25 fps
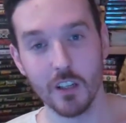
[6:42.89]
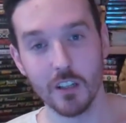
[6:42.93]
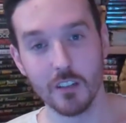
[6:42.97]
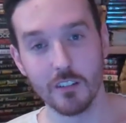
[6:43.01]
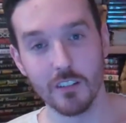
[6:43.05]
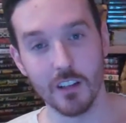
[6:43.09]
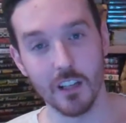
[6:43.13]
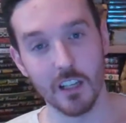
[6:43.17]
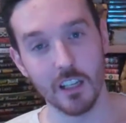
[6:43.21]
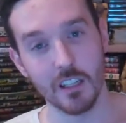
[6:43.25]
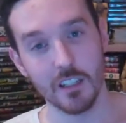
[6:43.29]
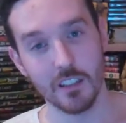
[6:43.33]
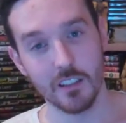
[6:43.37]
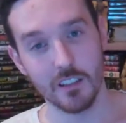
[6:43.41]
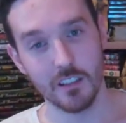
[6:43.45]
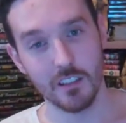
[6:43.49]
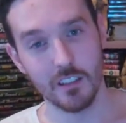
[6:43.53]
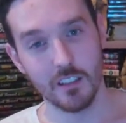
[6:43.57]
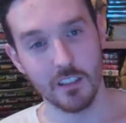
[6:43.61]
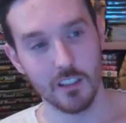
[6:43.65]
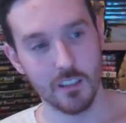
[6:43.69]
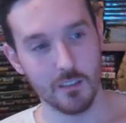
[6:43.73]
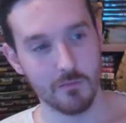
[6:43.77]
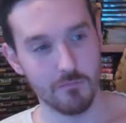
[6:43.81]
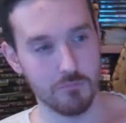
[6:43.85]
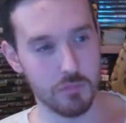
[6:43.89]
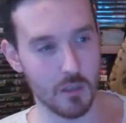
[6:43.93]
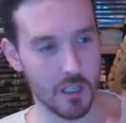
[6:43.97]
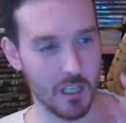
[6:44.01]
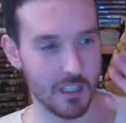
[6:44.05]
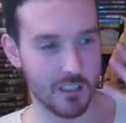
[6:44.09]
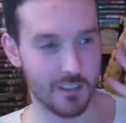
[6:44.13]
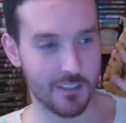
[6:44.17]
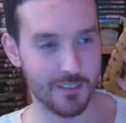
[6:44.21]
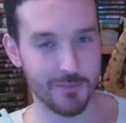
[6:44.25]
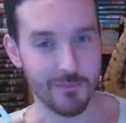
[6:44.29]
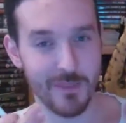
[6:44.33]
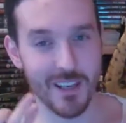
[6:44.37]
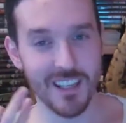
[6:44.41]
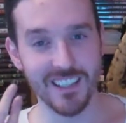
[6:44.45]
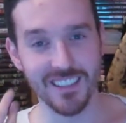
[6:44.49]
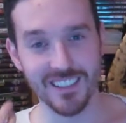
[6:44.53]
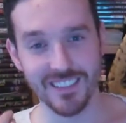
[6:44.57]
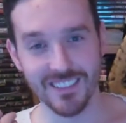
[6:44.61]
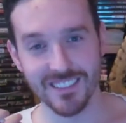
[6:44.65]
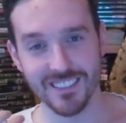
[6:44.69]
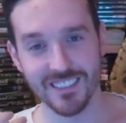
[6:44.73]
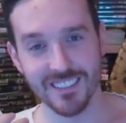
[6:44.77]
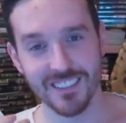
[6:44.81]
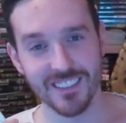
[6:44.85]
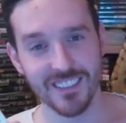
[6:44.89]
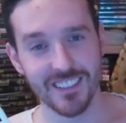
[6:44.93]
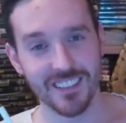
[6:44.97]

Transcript: with like black smears.